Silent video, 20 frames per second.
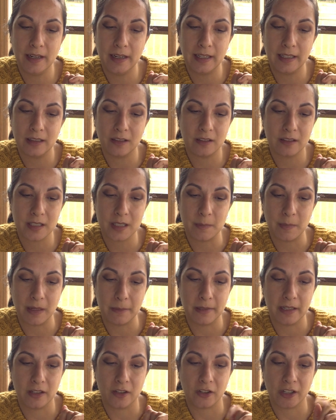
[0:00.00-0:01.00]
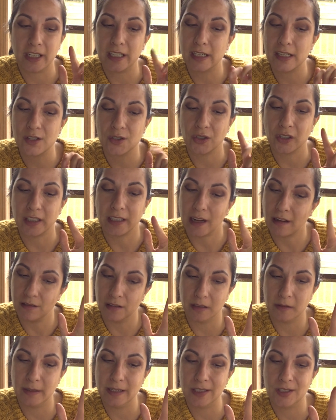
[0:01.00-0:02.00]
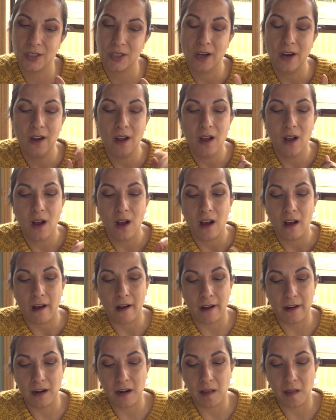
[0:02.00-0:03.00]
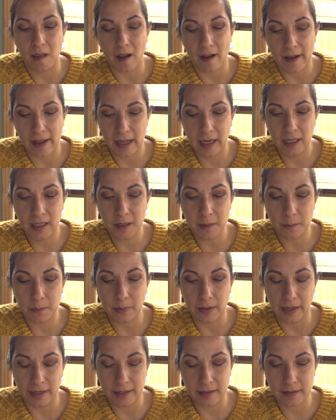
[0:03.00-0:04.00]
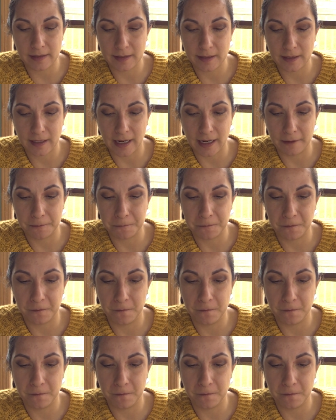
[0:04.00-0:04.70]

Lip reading: It looked maybe greenish or yellowish online, but I